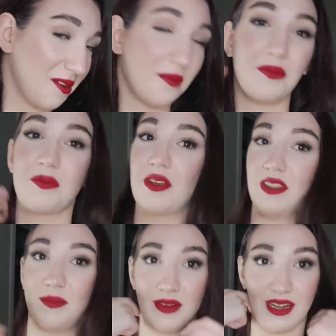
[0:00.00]

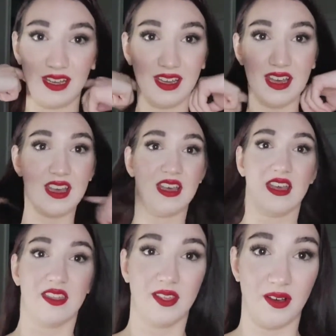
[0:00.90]
Really pretty.
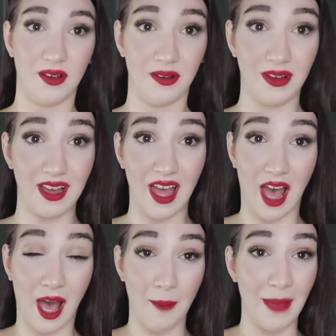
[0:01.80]
So
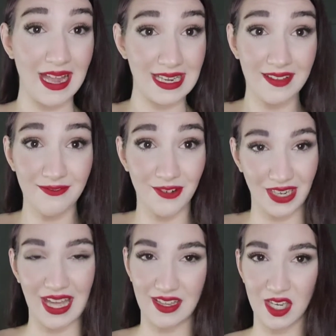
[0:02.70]
I did forget